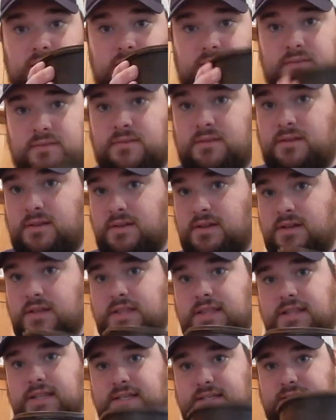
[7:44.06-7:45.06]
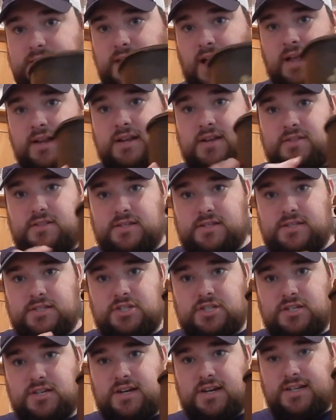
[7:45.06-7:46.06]
flour, these I know this is
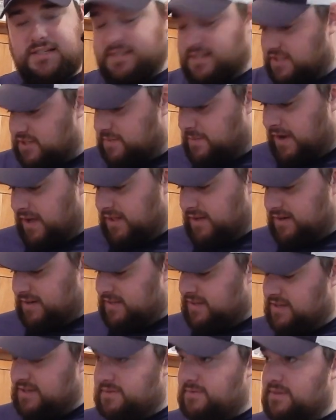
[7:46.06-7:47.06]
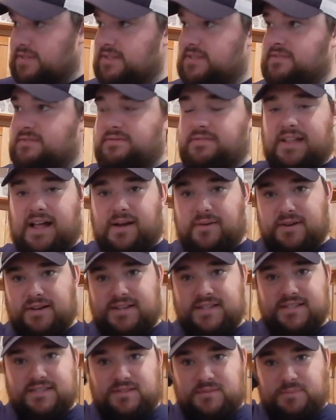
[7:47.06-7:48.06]
sugar because it's smaller, and this one's flour
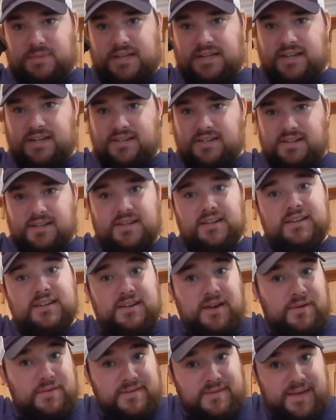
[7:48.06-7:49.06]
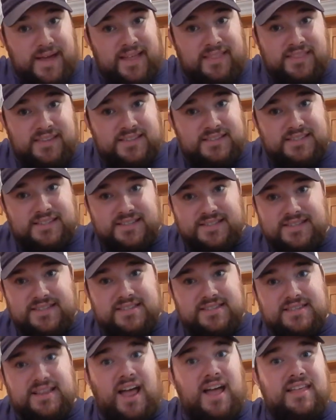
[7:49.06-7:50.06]
because it's bigger. Uh, we've had these
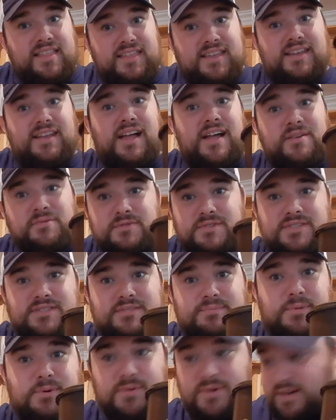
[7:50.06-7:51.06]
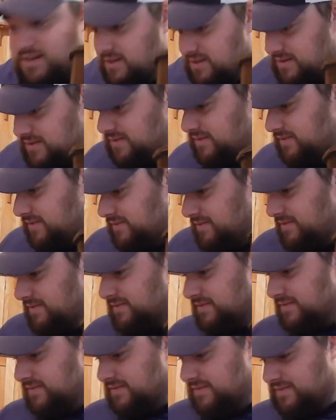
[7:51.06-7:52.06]
since I think I was born.
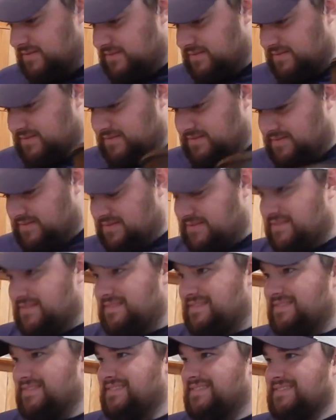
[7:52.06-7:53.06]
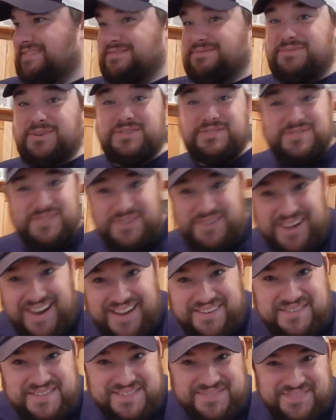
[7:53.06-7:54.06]
Before that. Before
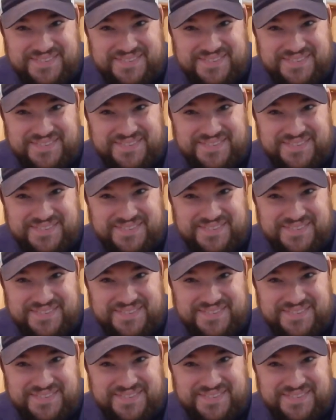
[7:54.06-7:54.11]
I was